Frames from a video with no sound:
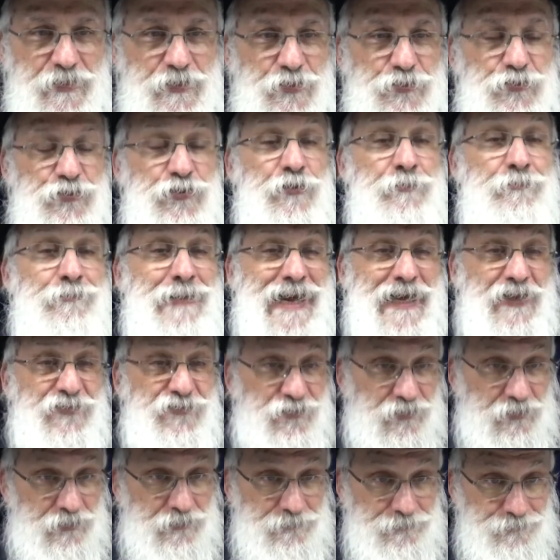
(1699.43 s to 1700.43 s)
Your
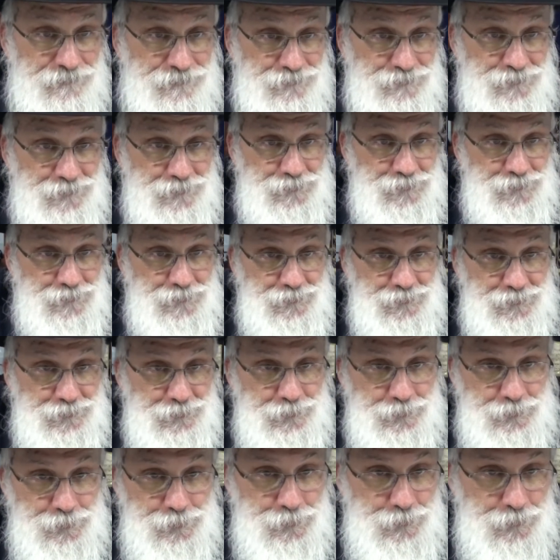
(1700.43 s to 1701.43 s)
mazal
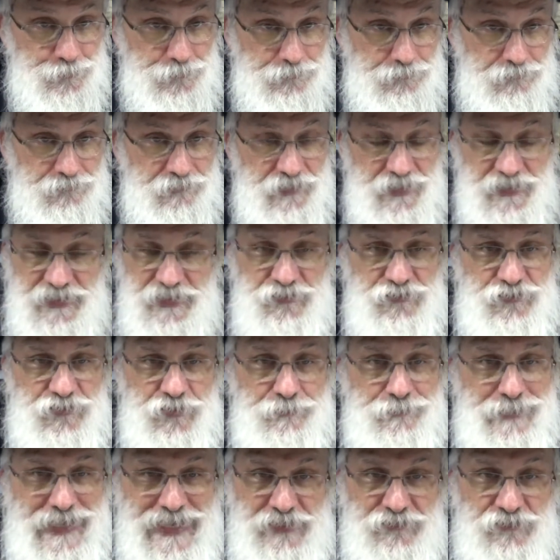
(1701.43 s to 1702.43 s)
has
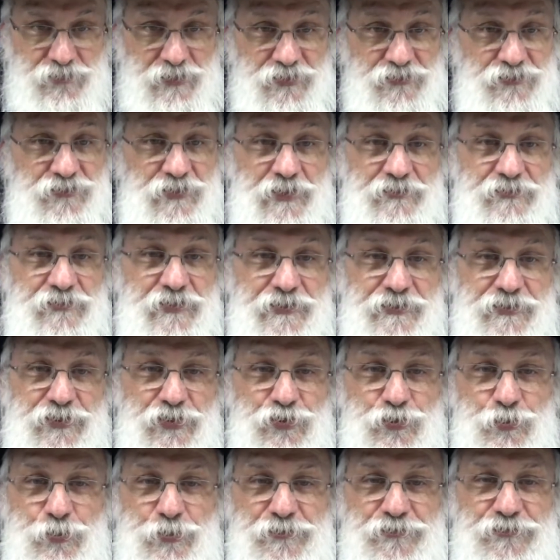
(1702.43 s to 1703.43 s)
nothing to
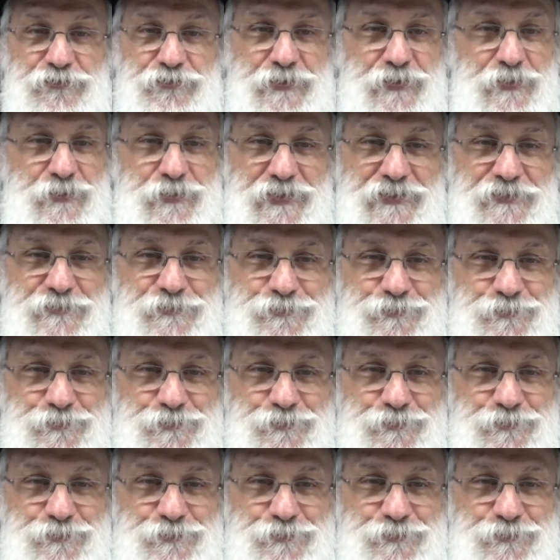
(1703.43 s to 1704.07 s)
do with free will.